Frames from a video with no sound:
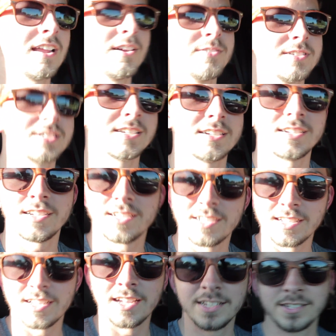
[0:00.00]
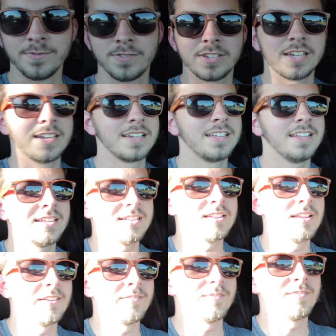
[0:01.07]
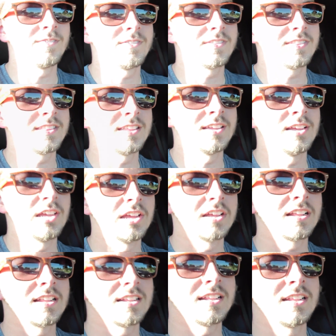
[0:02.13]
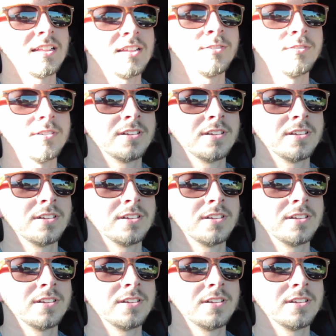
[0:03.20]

will say it has a V8 and rear-wheel